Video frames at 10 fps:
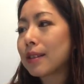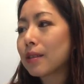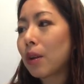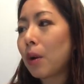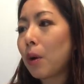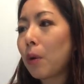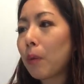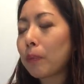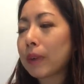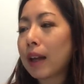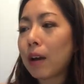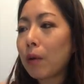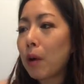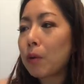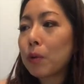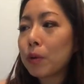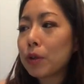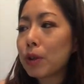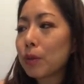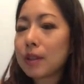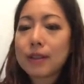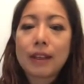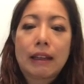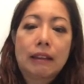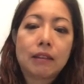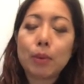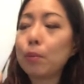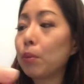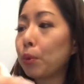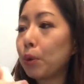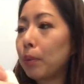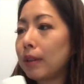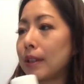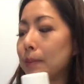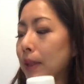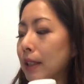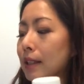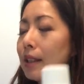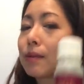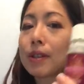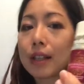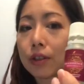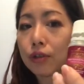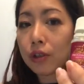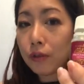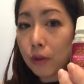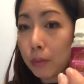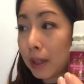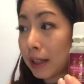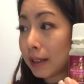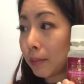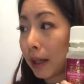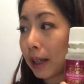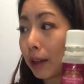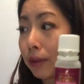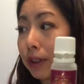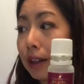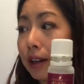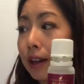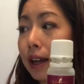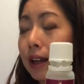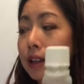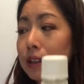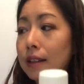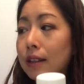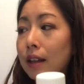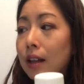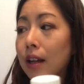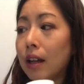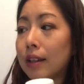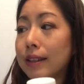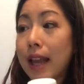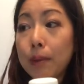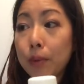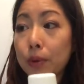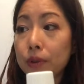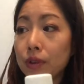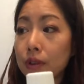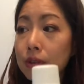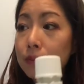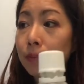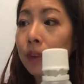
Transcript: so now I just want to say a little bit more about this, because this was actually formulated by Gary Young and Dan Purcell,